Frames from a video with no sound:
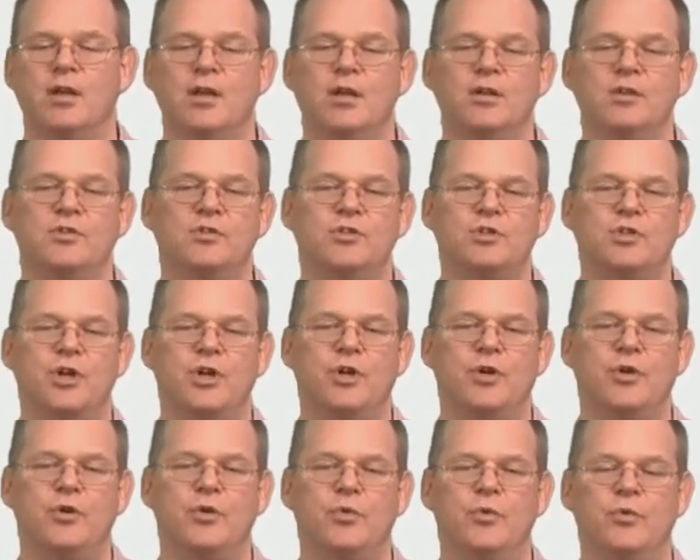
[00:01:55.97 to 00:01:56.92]

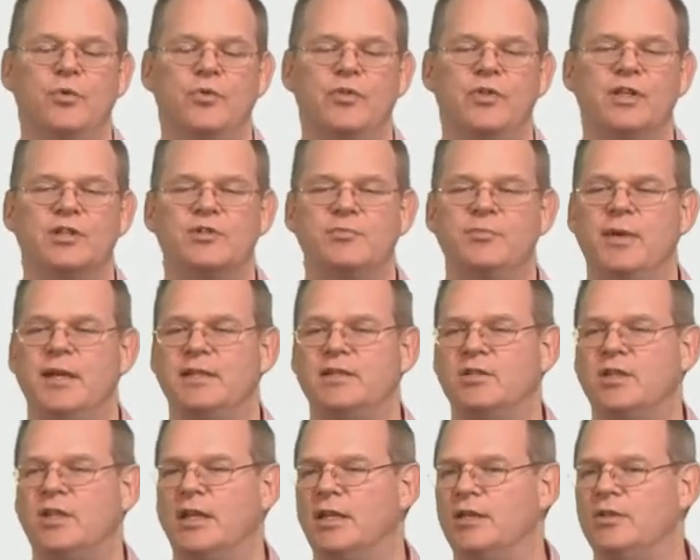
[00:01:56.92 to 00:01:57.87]
So this might
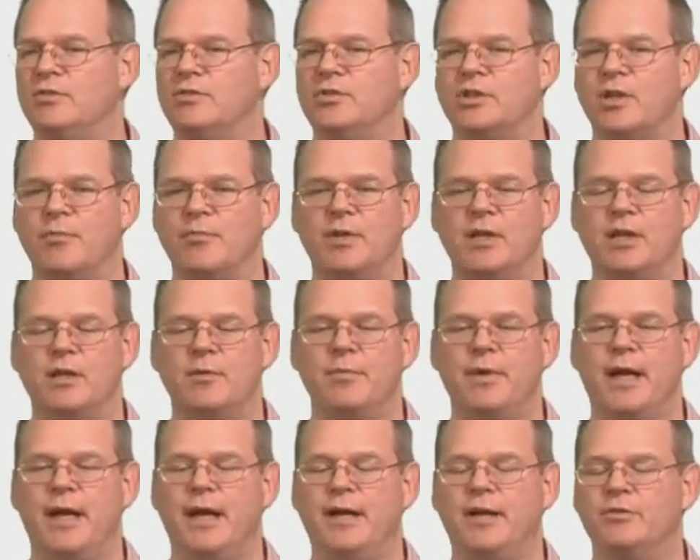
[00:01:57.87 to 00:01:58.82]
tell you something
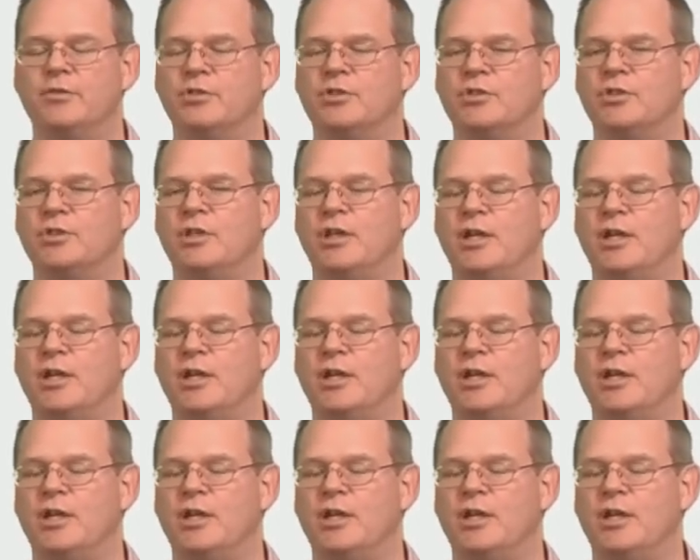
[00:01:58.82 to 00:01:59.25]
about